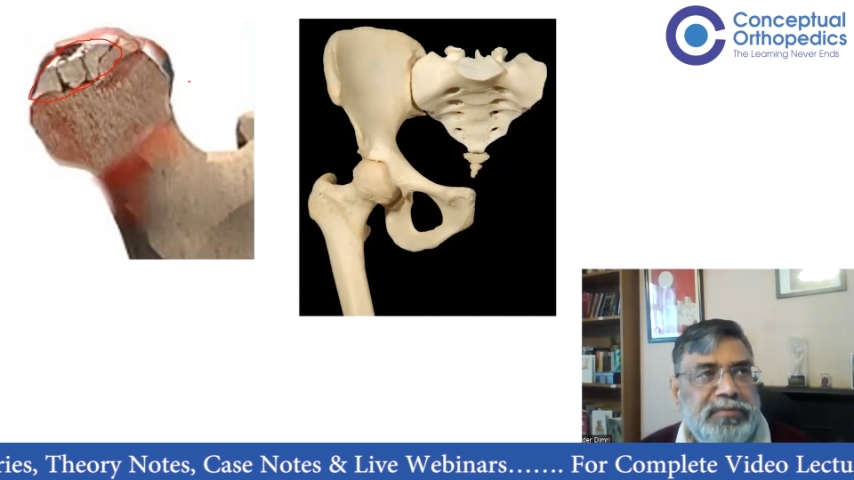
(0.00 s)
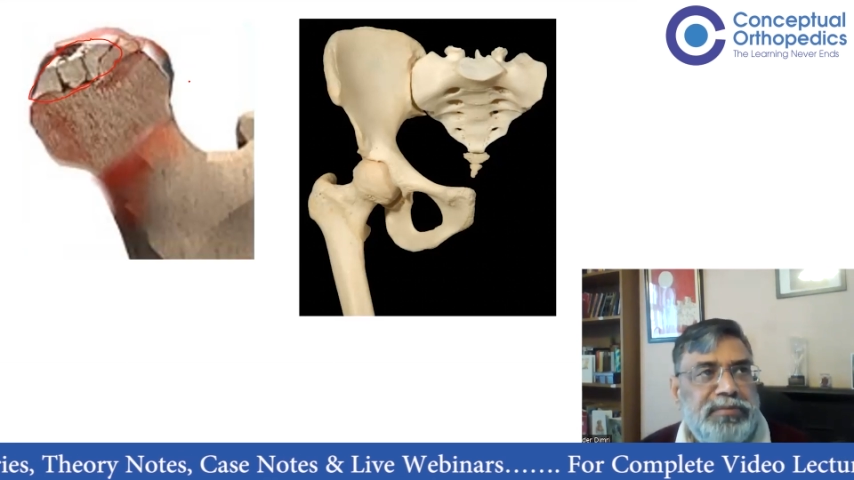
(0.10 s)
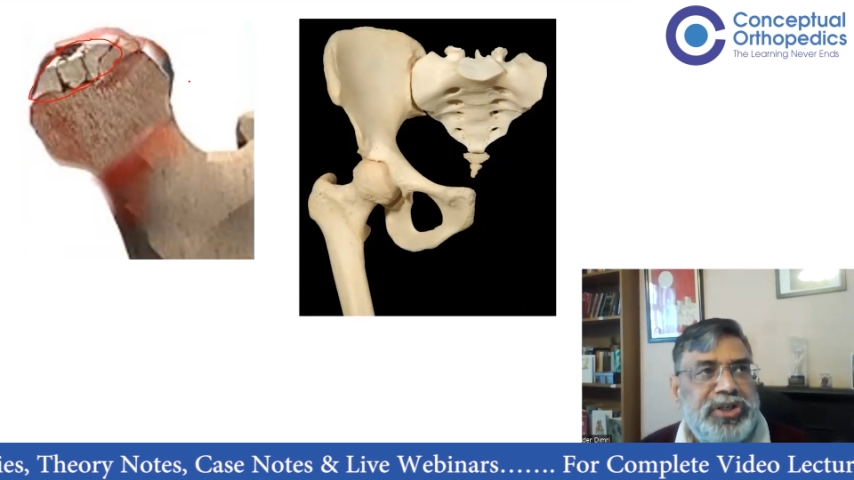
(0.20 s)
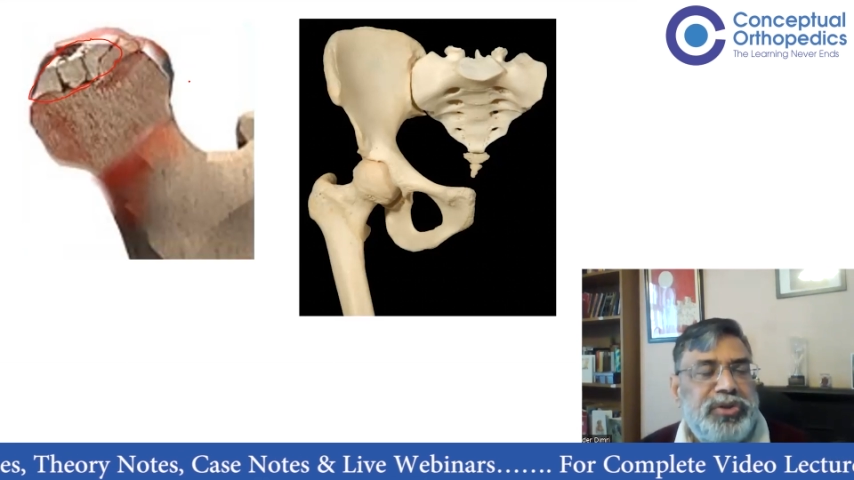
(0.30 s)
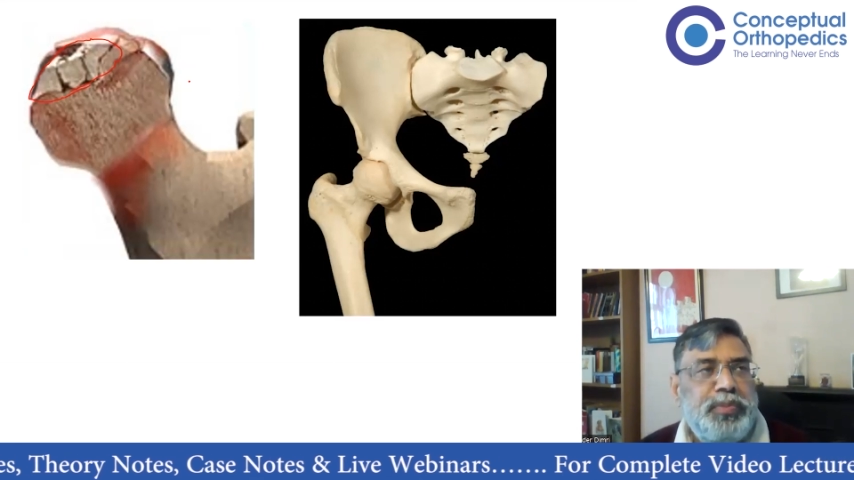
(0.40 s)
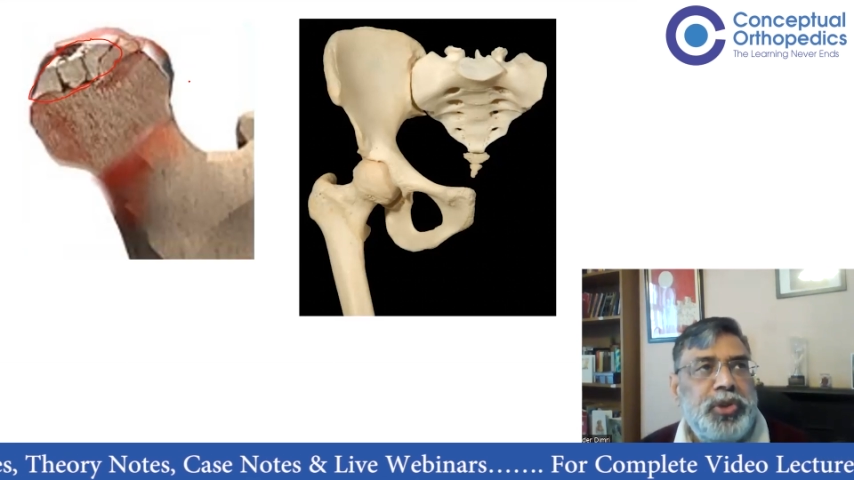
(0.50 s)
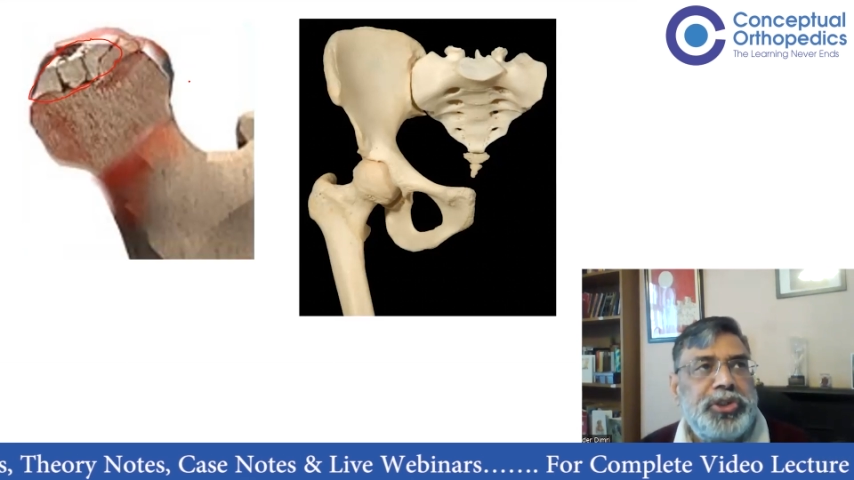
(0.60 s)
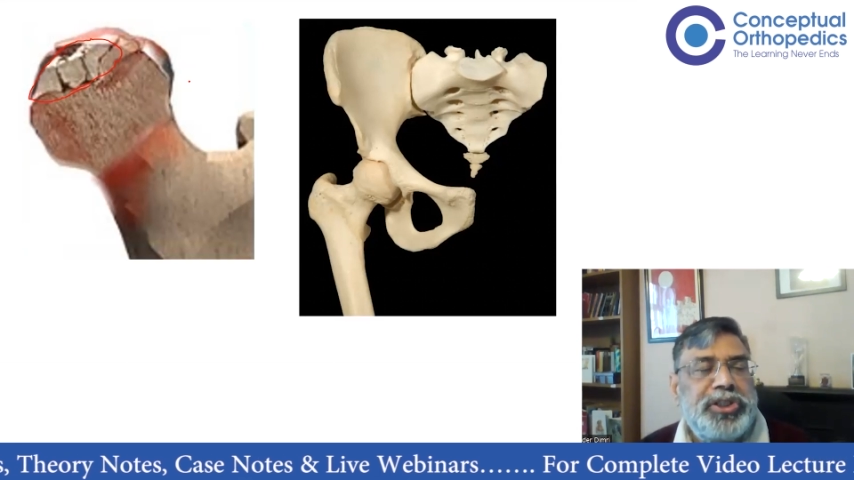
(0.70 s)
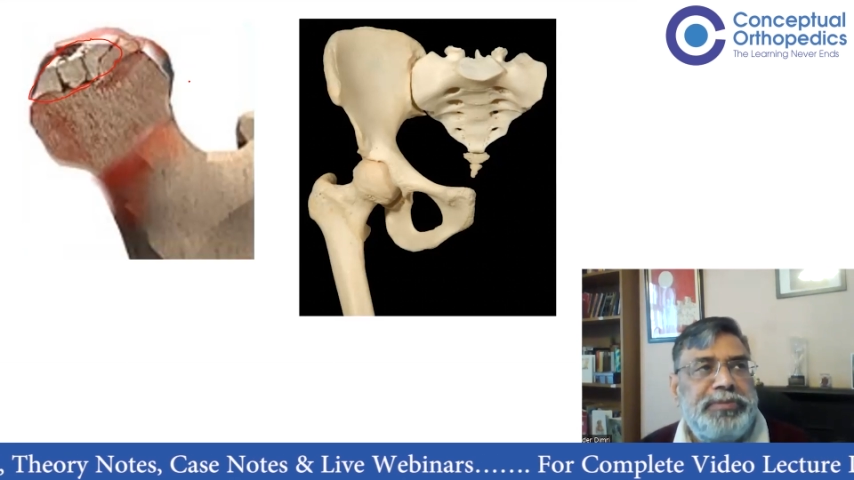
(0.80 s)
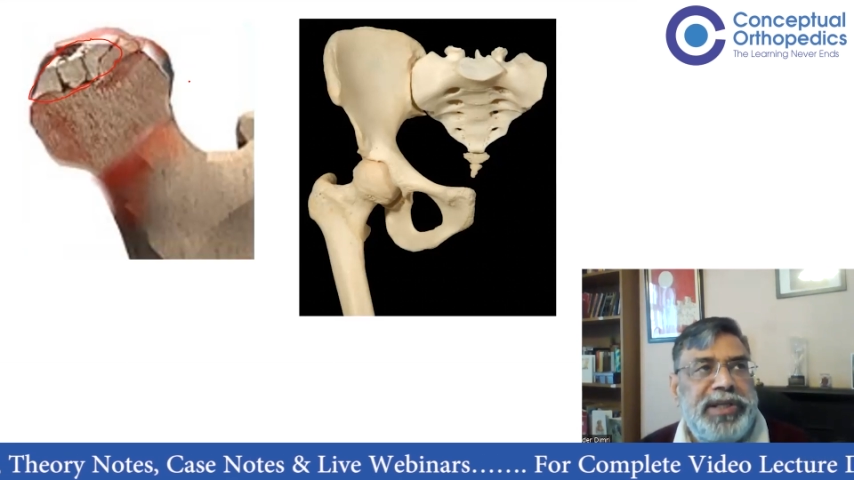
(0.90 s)
but
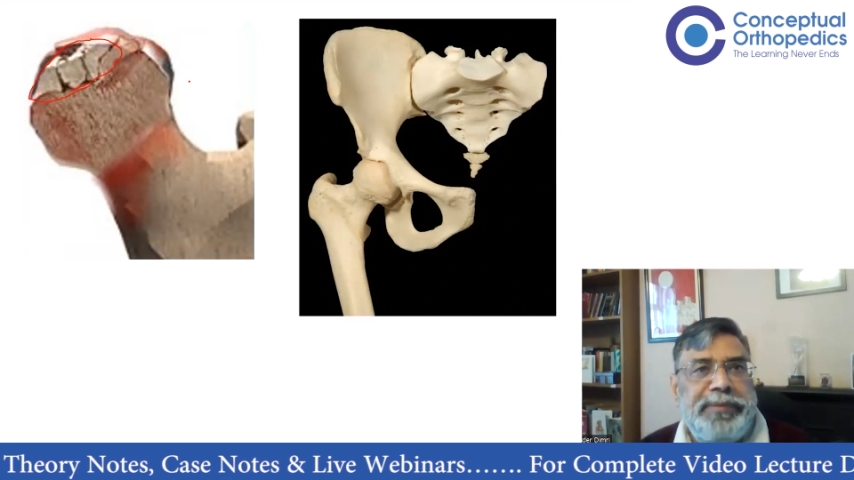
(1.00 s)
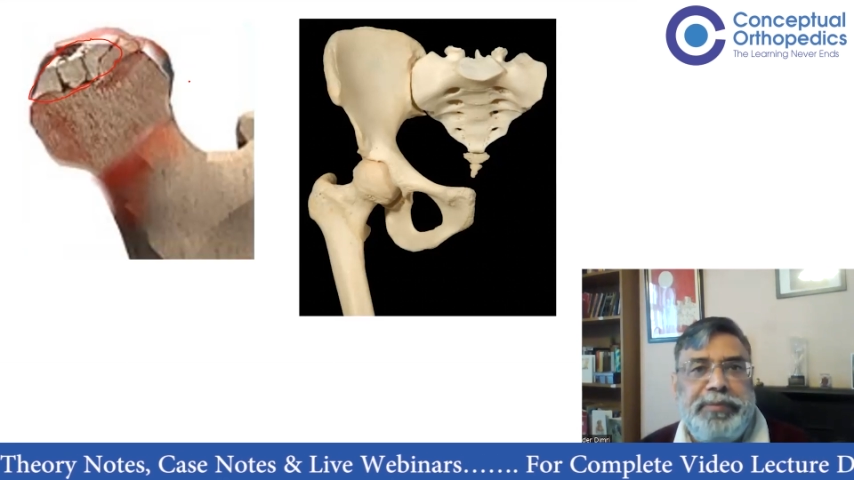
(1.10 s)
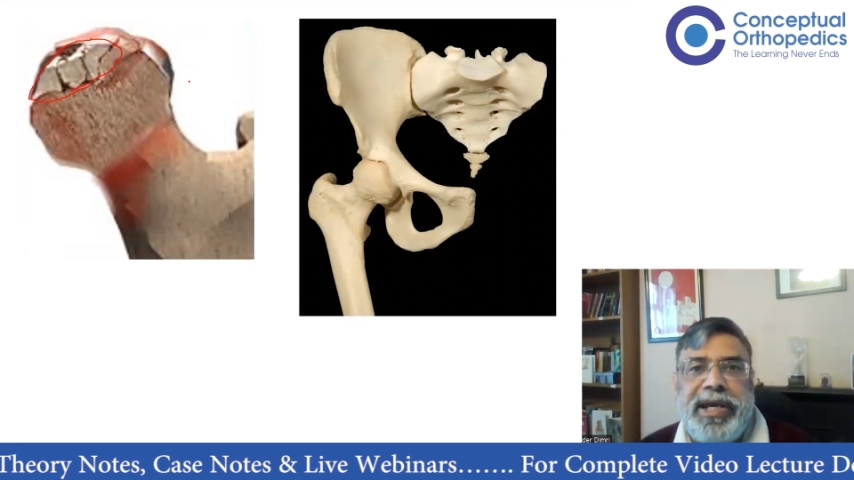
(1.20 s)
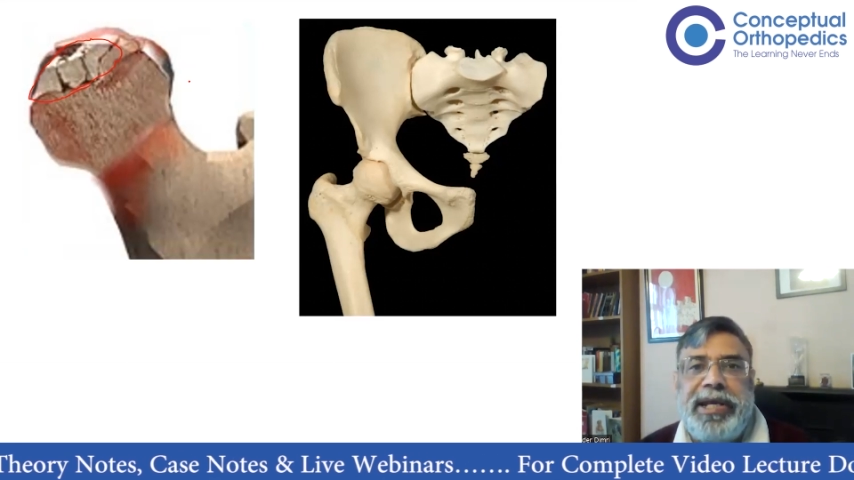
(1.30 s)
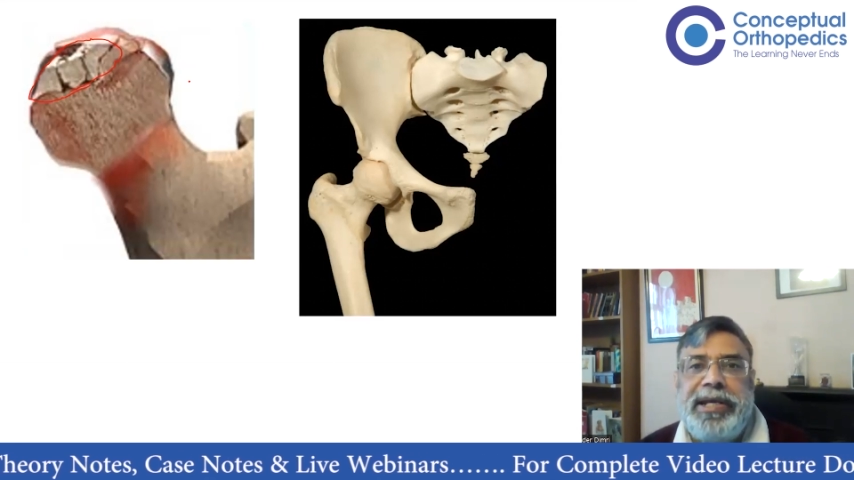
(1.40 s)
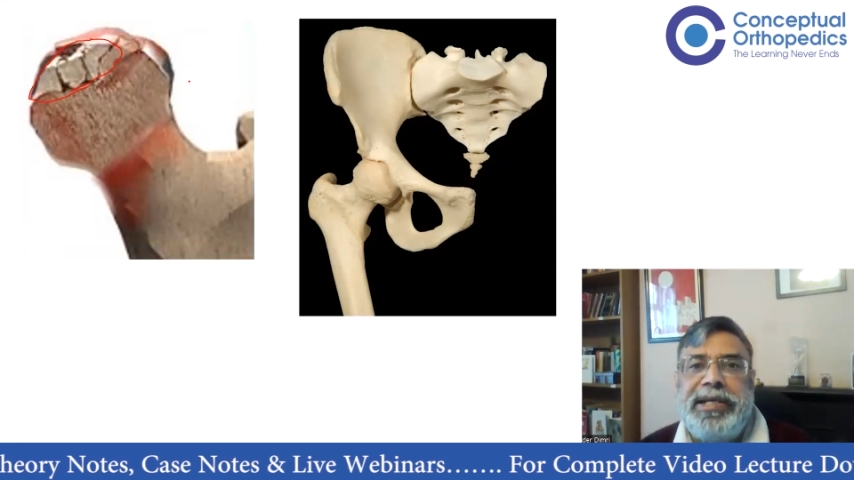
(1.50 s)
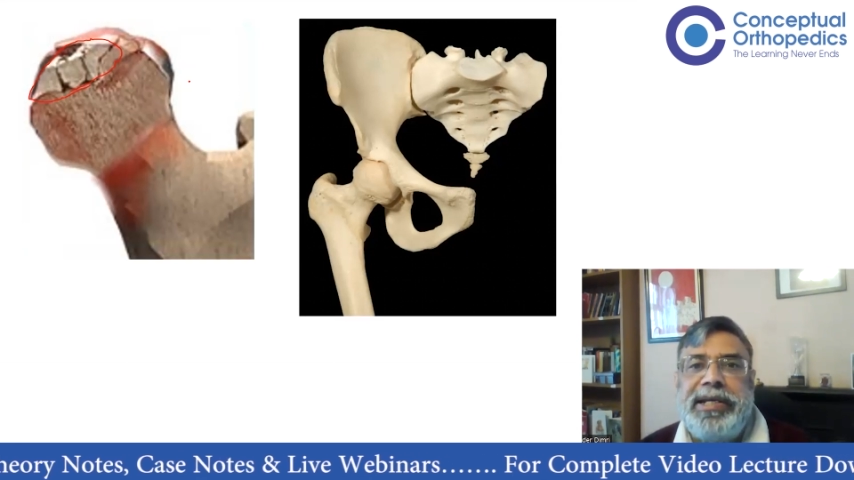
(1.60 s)
most of them can